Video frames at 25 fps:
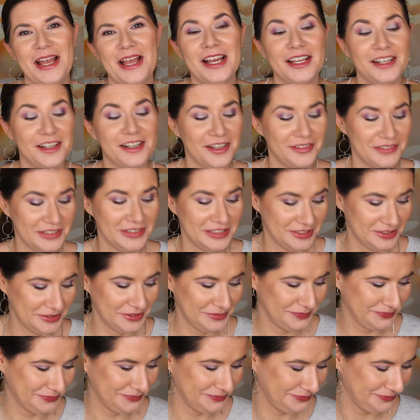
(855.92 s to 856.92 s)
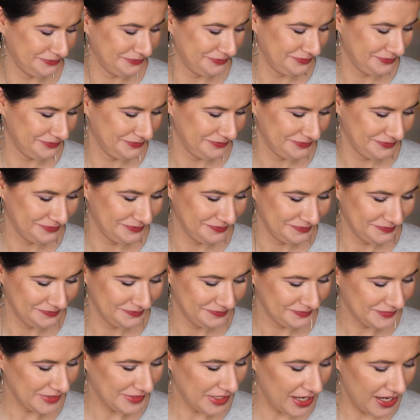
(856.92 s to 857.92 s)
I love it.
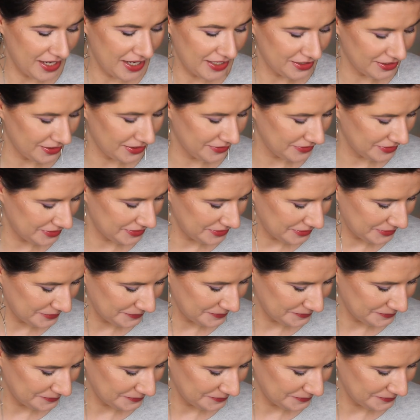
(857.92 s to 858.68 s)
I love it.